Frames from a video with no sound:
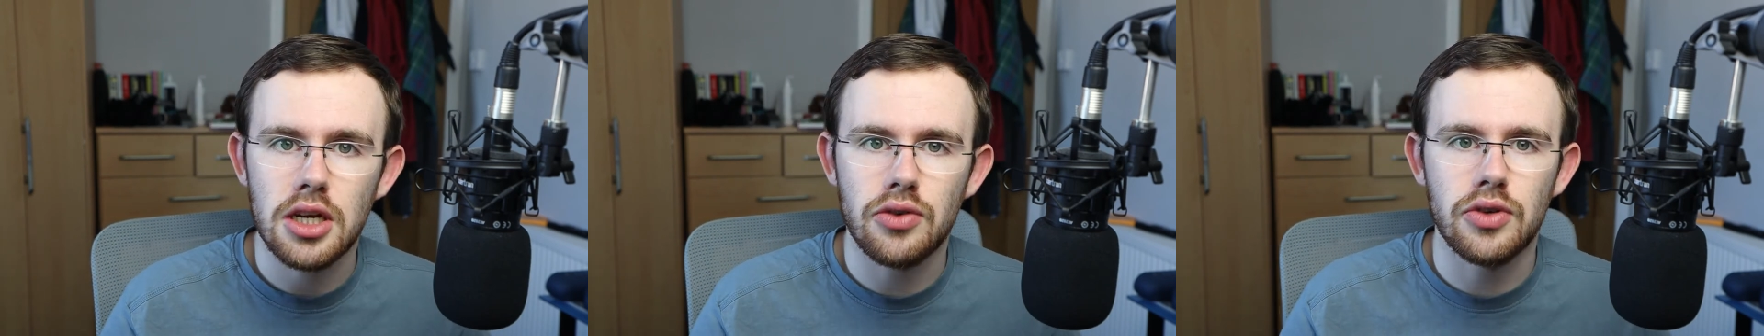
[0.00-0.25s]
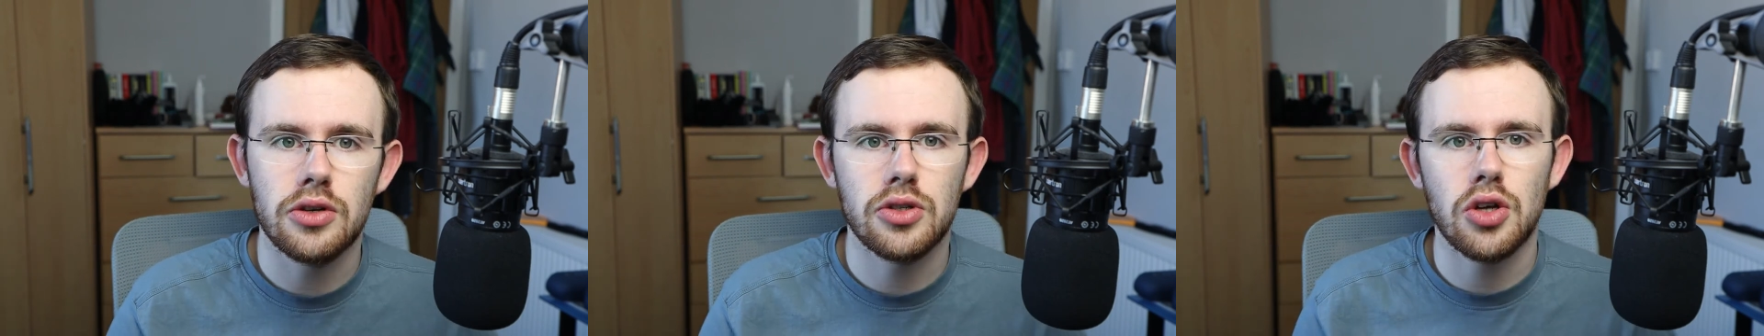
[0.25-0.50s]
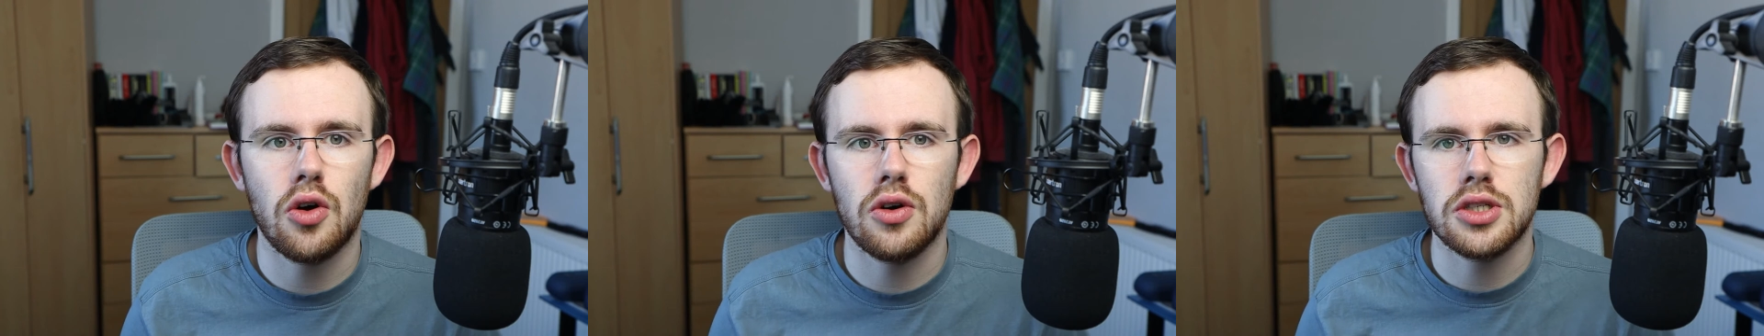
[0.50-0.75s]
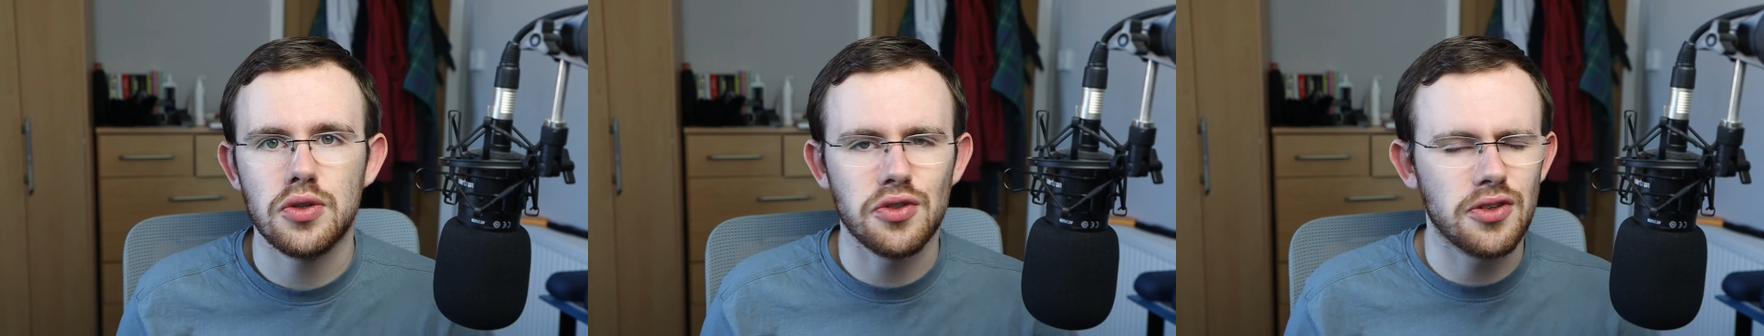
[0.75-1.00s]
career
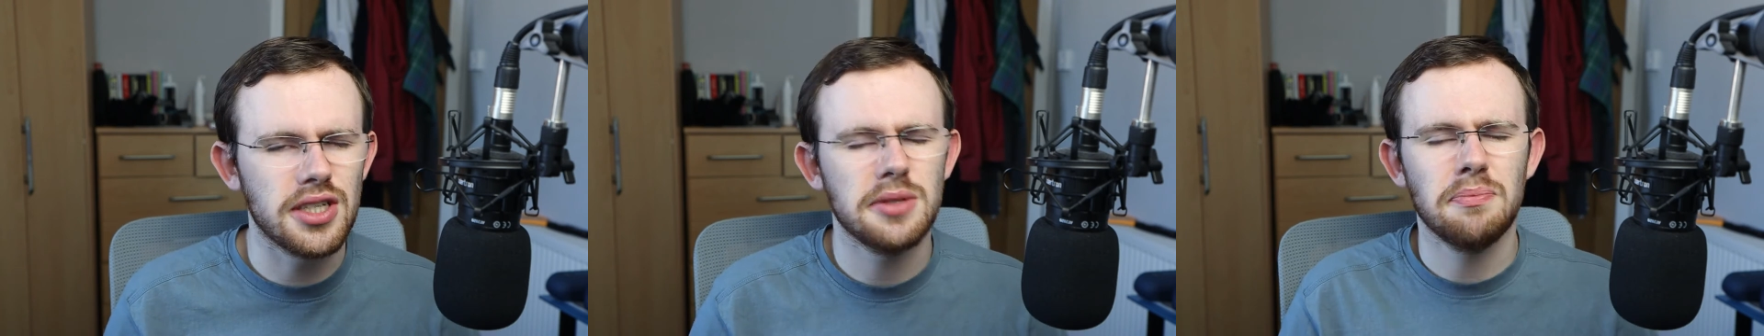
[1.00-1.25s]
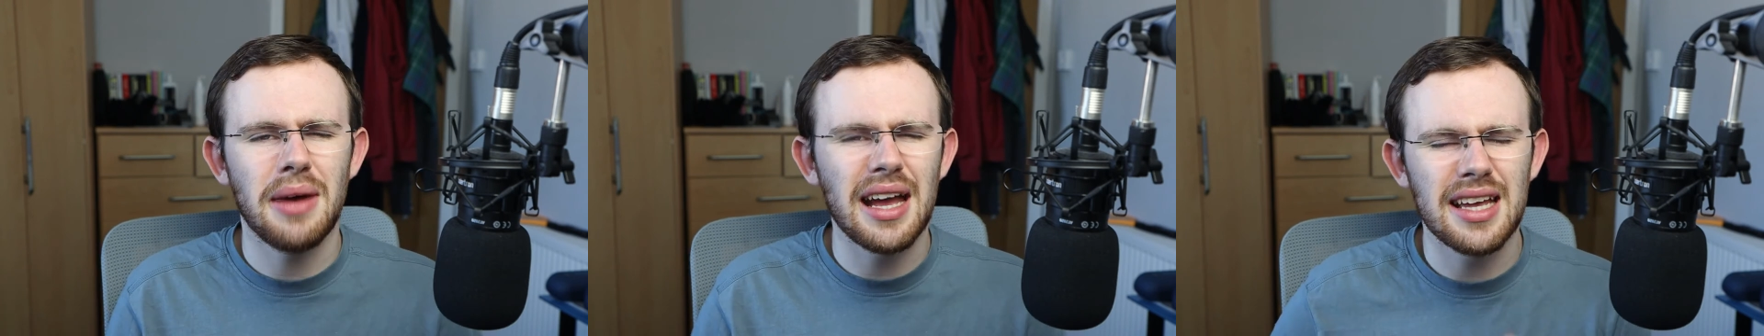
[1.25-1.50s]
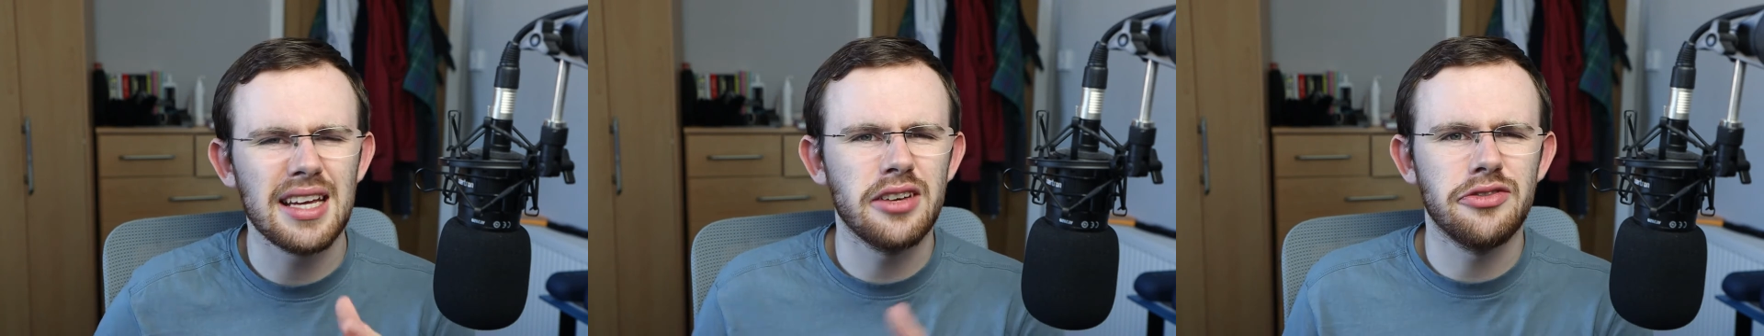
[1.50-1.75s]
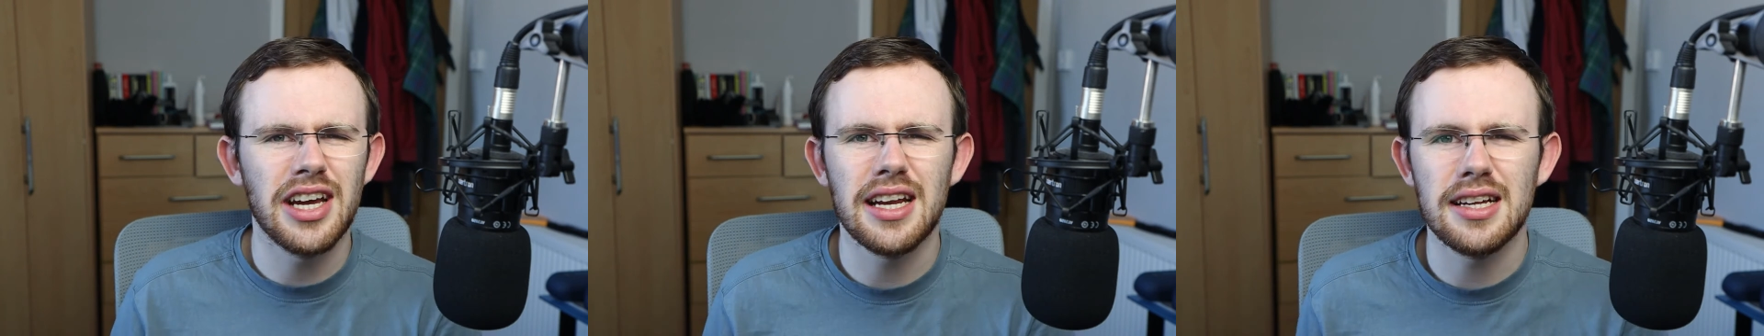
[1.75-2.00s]
talks, so it's not just banking
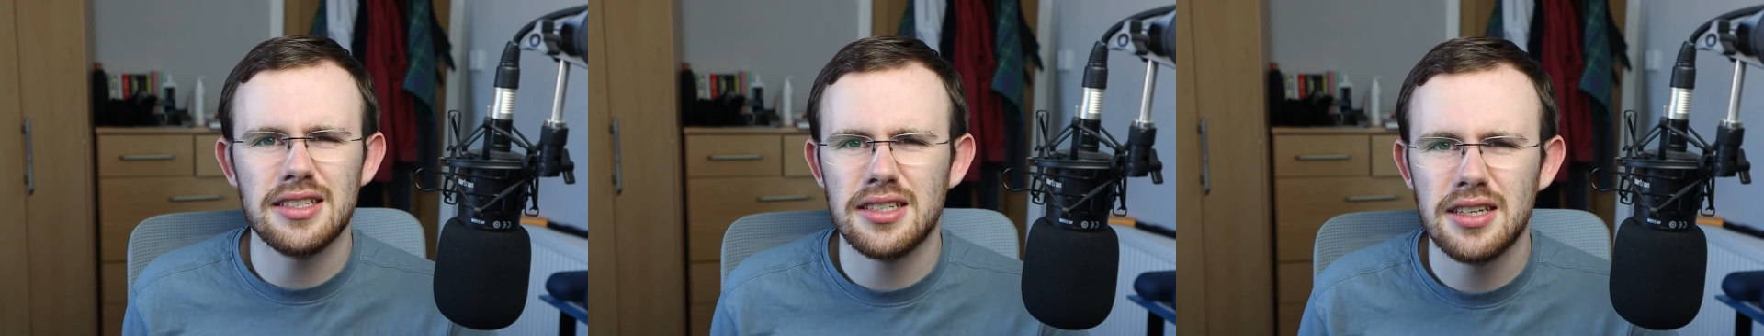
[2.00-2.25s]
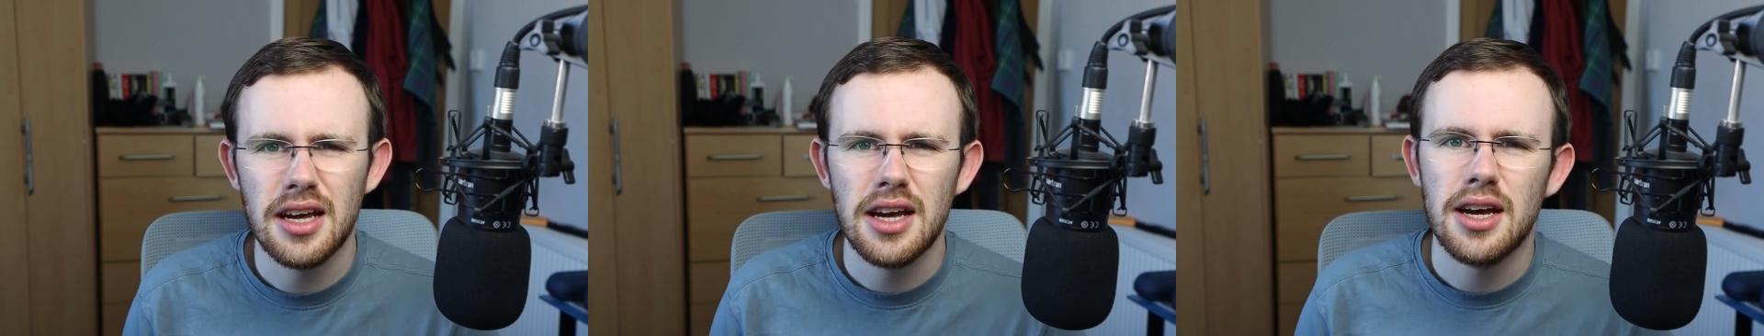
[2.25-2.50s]
and finance,